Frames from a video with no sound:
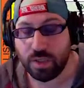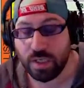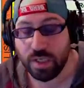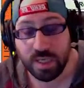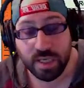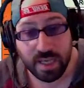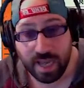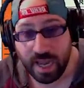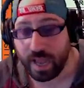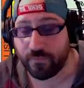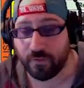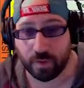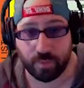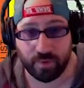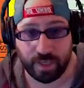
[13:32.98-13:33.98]

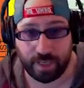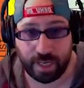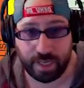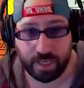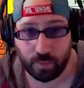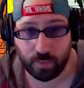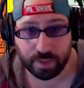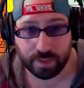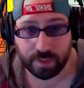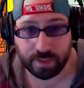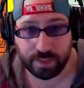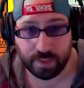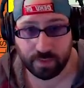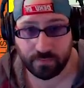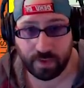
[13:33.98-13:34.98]
never bring anyone to
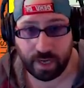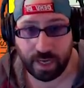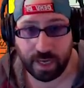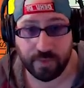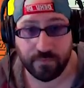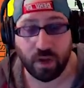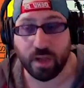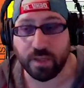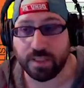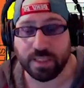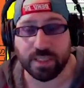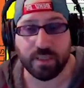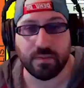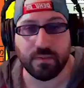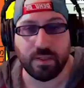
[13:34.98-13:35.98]
tier 5
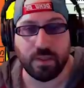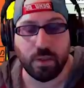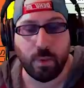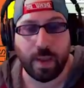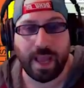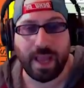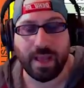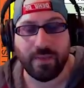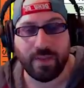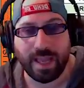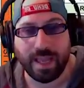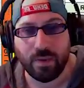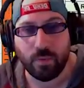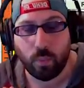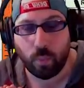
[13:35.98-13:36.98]
until you have
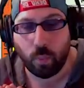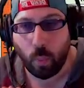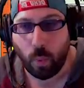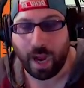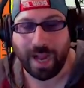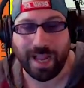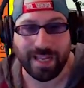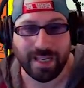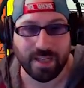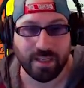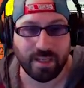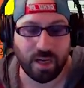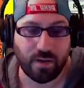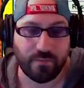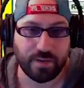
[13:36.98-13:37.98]
a wide
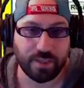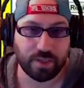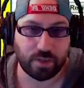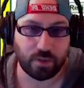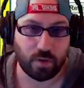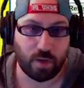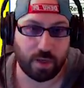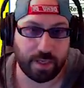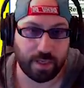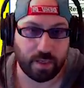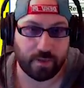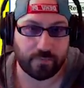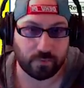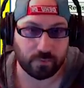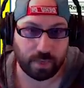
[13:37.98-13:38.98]
enough and strong
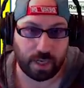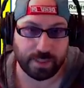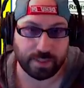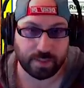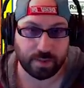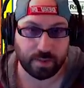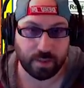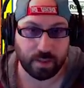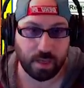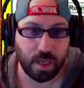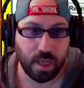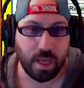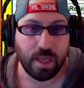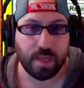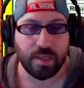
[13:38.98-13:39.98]
enough roster
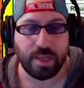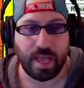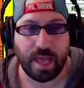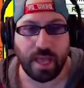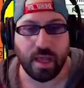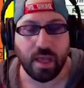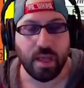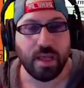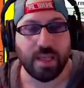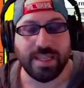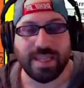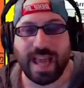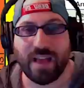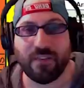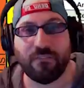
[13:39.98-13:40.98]
that
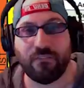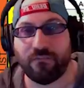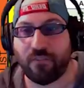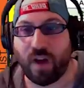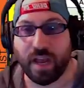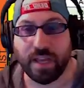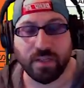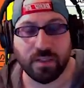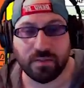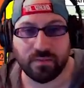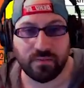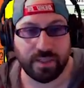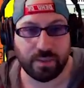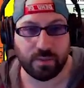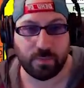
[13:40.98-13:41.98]
that final
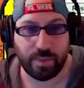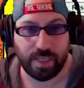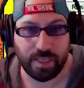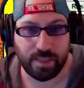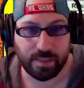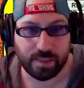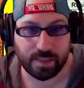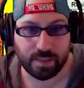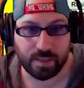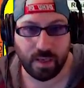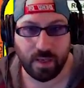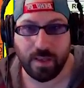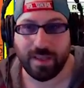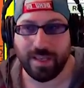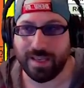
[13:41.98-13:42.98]
little piece
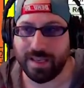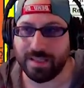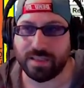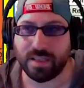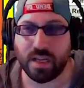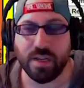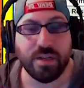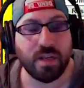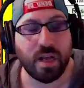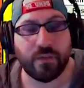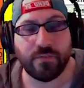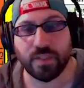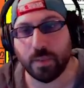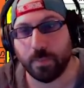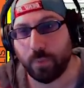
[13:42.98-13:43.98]
is
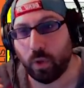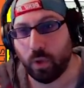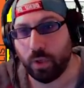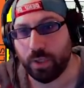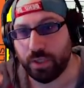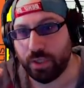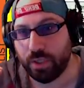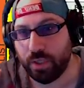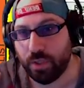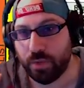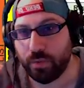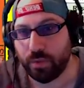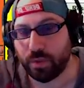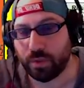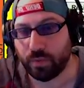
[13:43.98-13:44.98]
enough to push
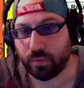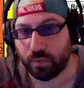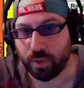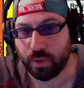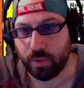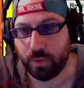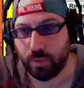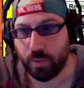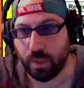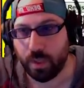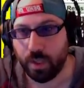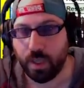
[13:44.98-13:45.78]
you through